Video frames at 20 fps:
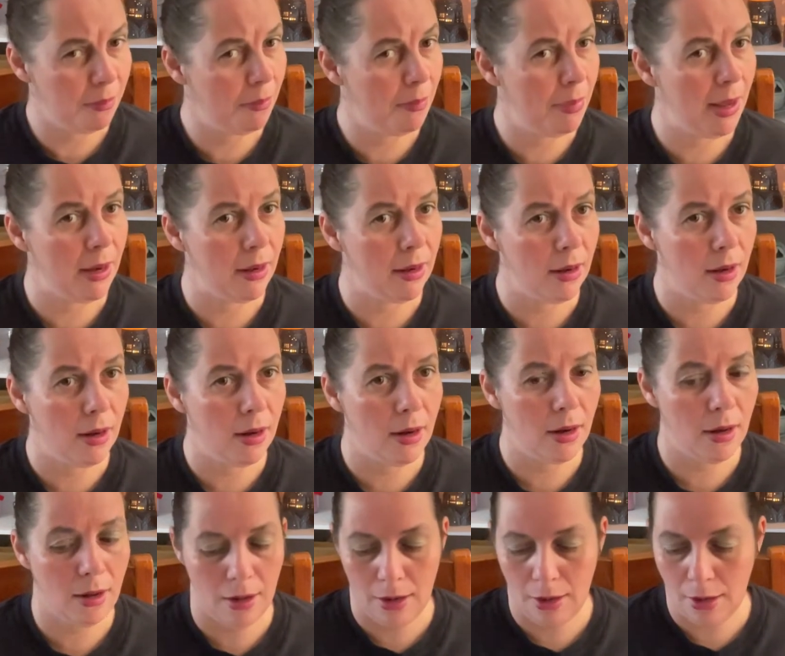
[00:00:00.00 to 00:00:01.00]
But
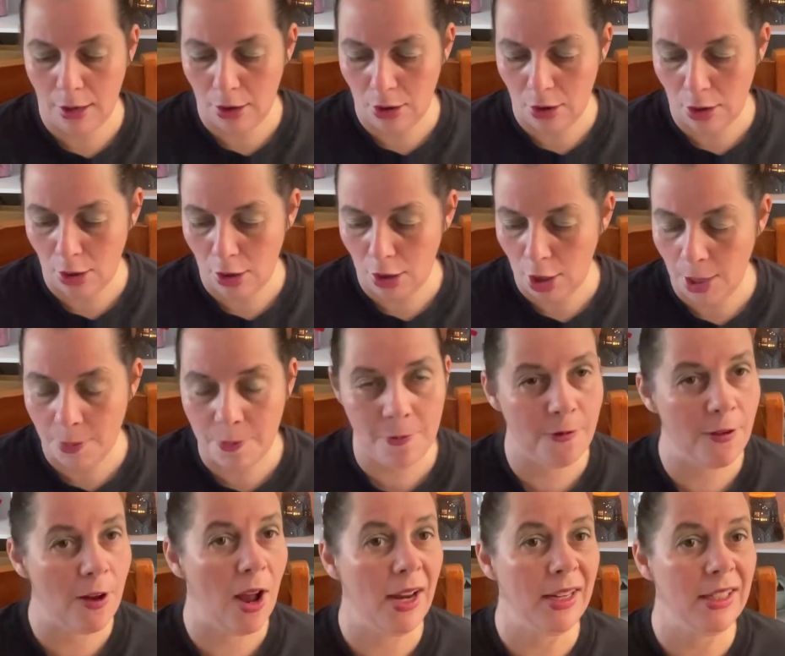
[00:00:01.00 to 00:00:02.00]
I'm
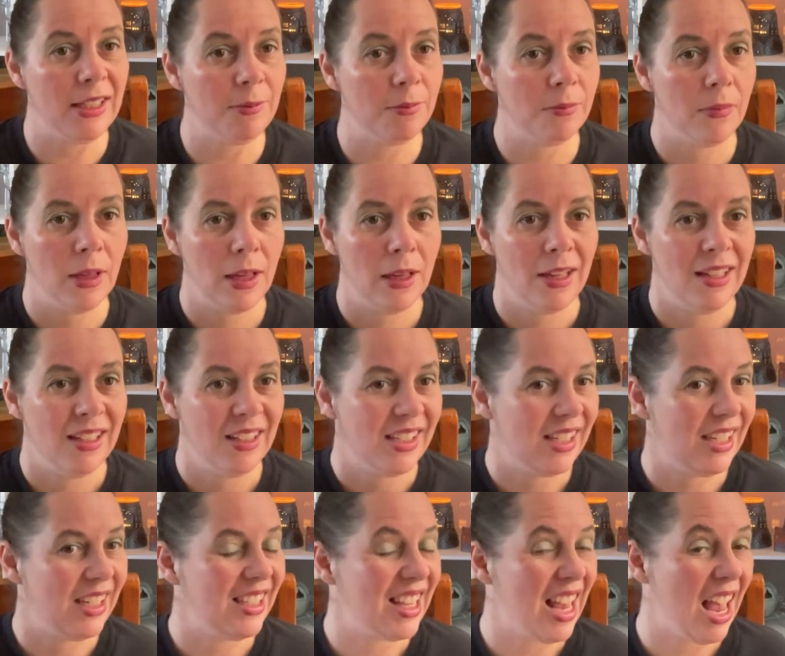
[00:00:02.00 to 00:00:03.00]
finding
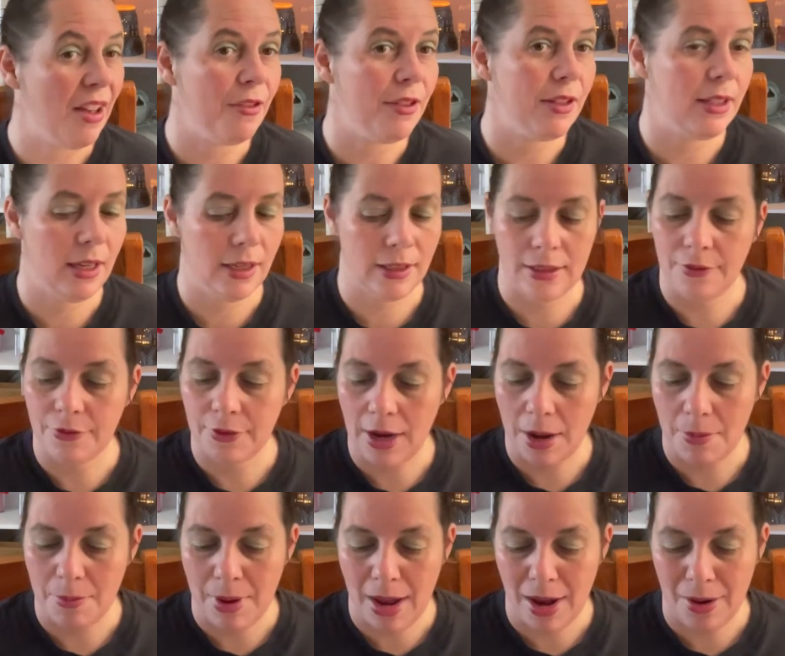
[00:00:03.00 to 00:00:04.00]
since other scents have
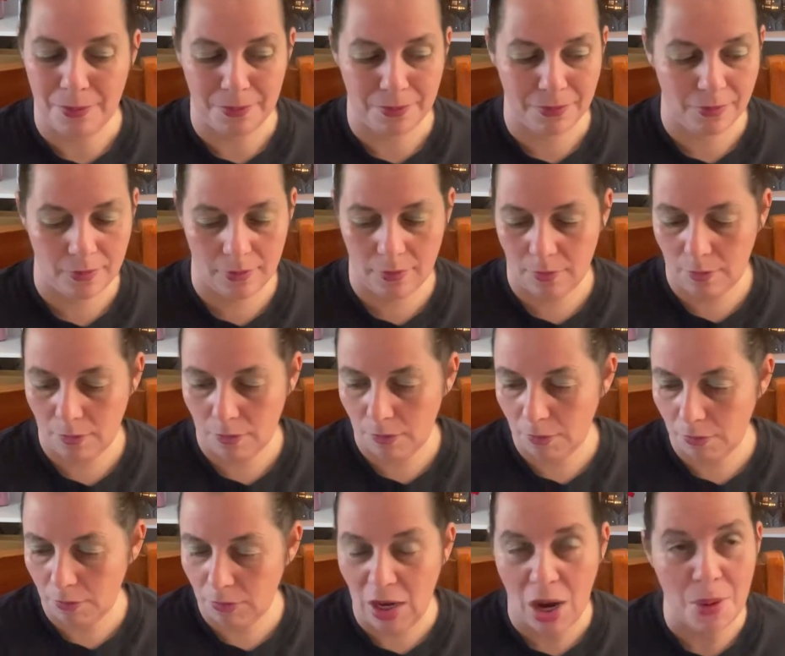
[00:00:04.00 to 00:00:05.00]
come out,
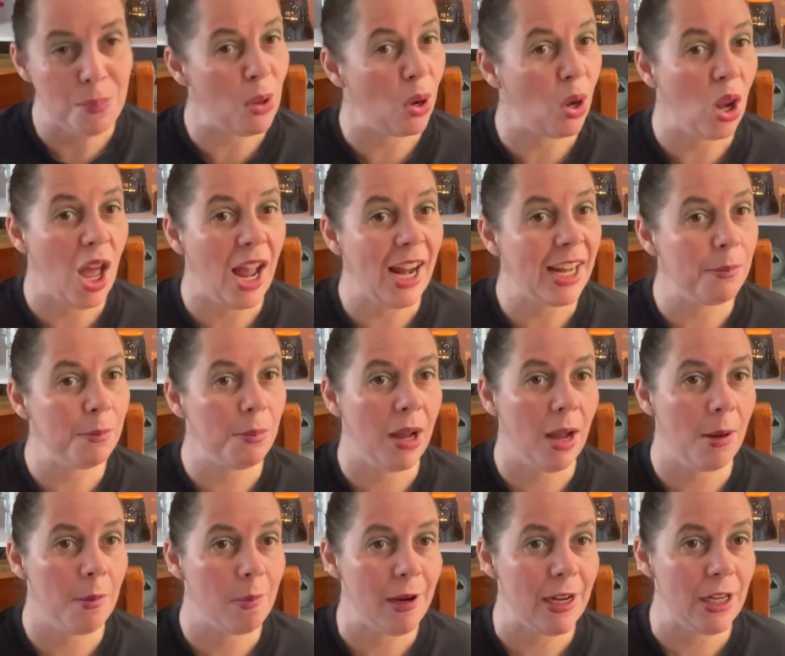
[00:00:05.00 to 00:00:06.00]
I'm not liking
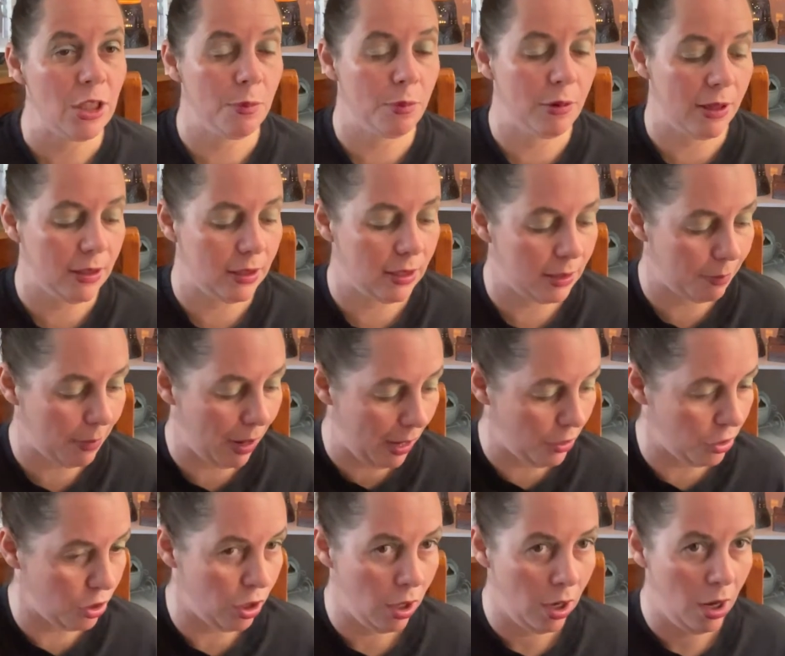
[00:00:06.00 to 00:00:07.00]
Palm Beach Breeze as
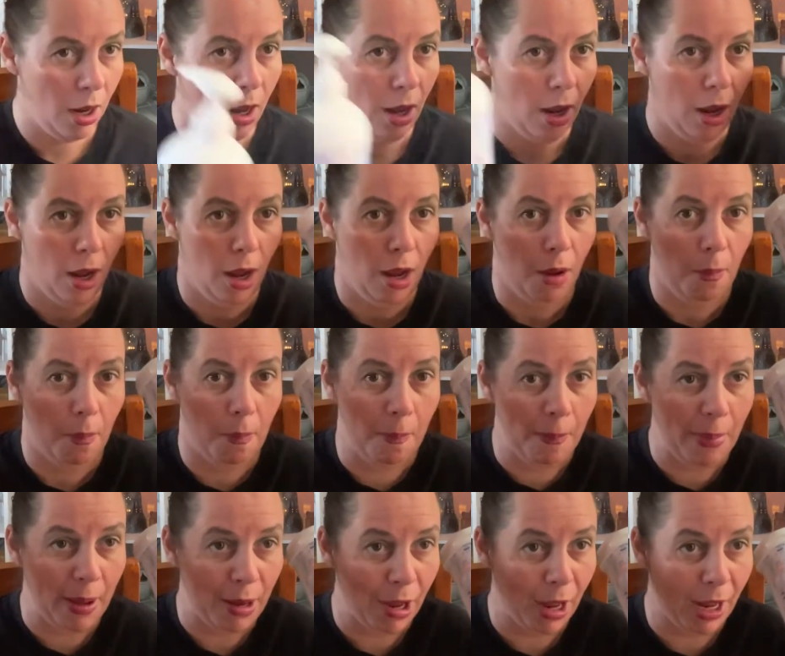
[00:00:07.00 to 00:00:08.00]
much,
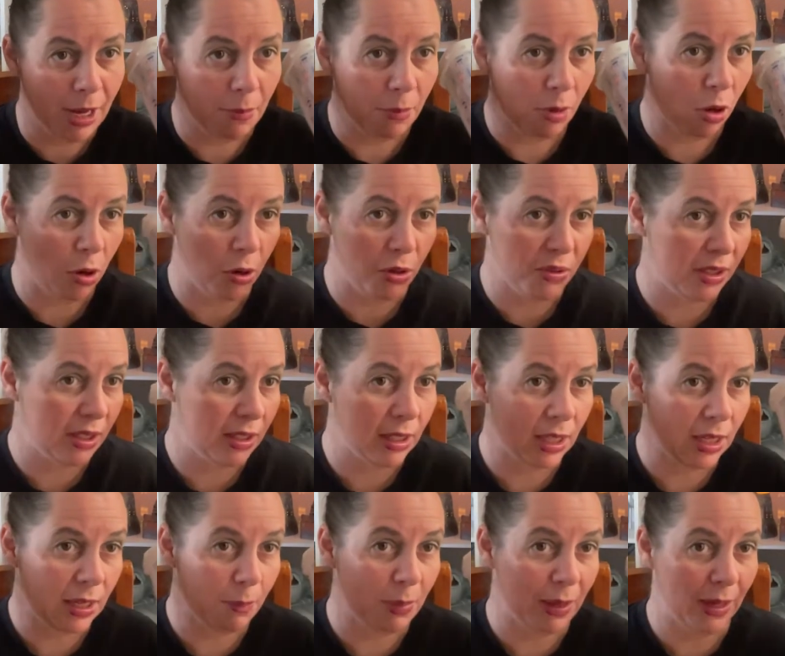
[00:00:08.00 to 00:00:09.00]
but I am
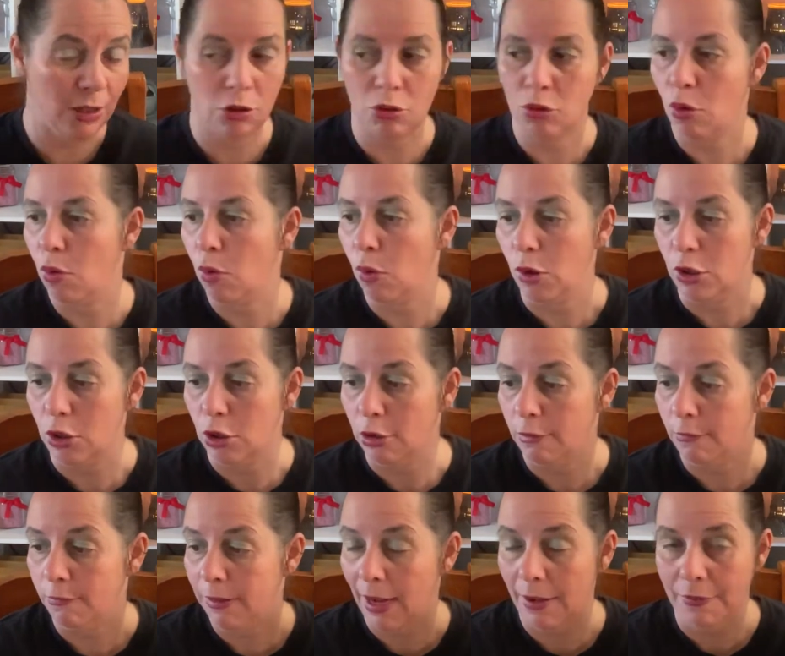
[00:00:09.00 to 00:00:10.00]
constantly being drawn to
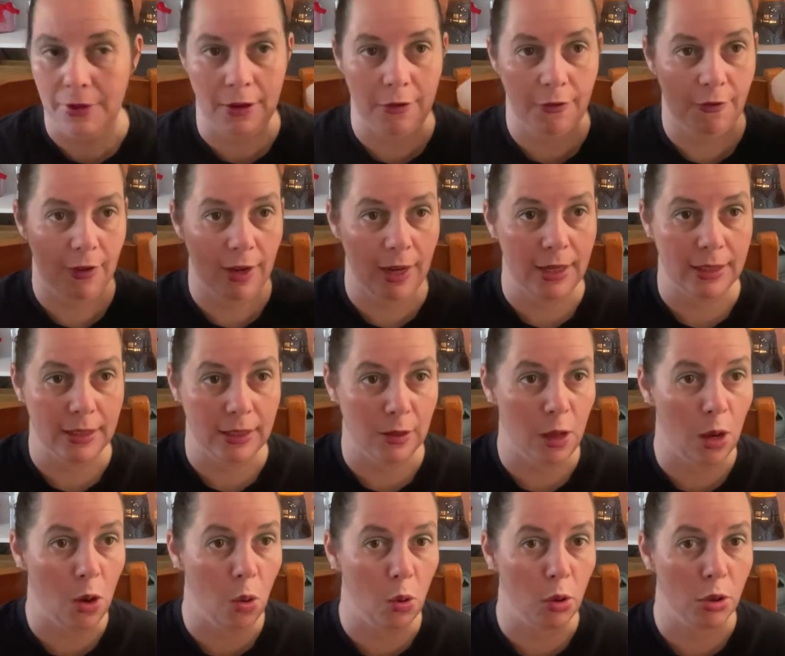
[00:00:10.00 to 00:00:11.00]
Fluffy Fleece in the
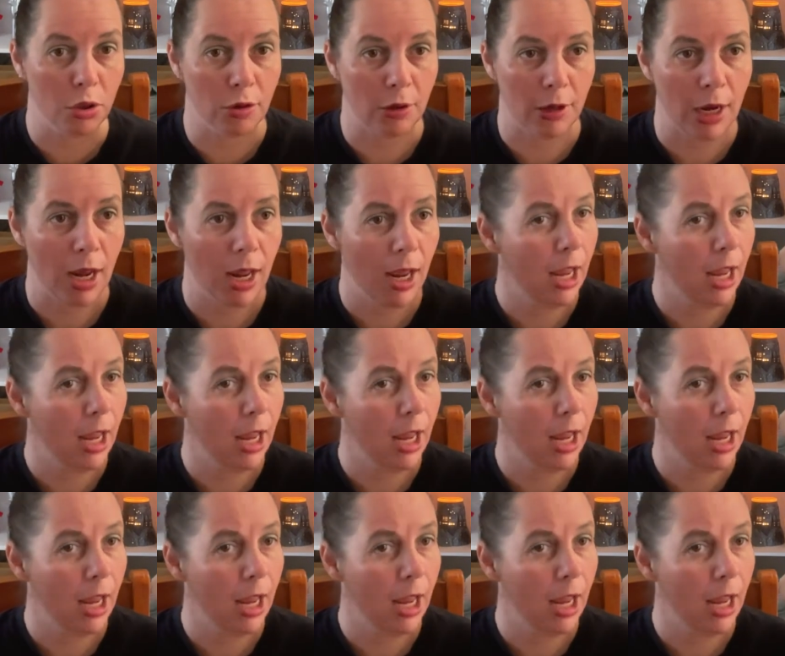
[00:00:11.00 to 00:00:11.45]
laundry.